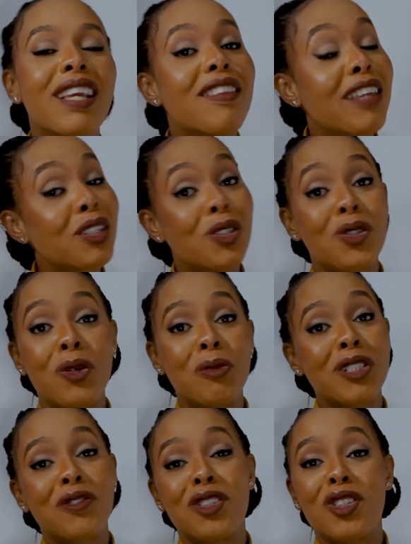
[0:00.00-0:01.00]
thank you so
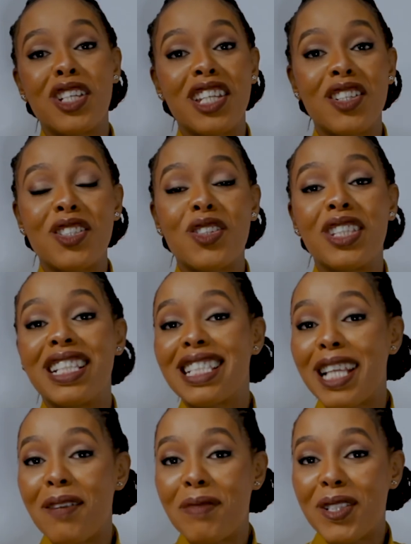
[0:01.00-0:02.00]
much for joining us on
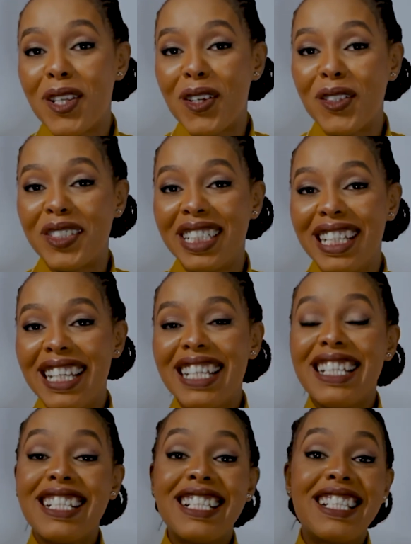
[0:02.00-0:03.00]
this episode.
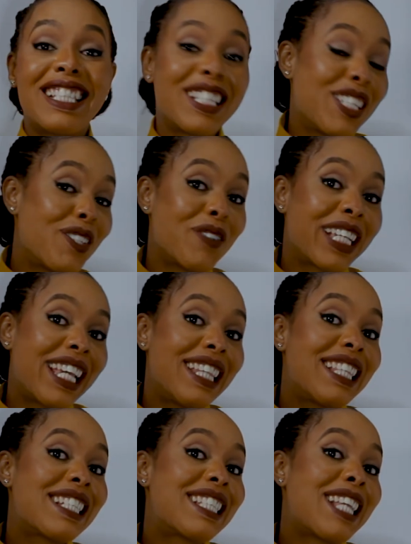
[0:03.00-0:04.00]
See you again
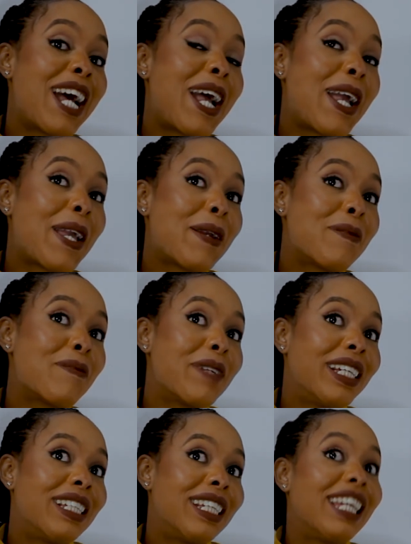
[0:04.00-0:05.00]
this
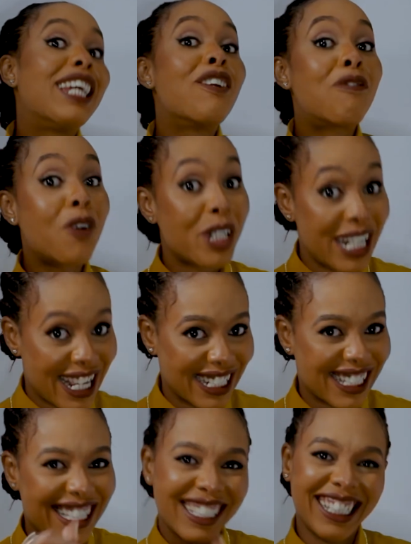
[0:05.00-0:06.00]
time in a
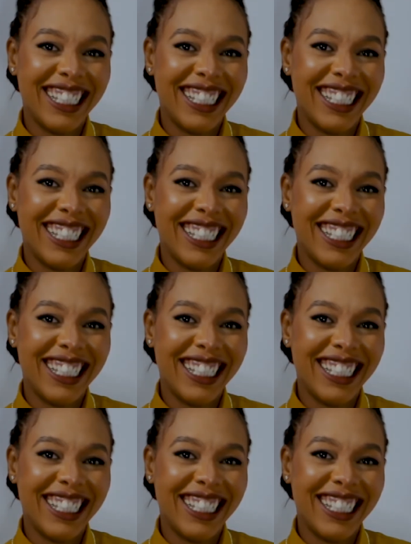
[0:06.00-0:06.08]
fortnight.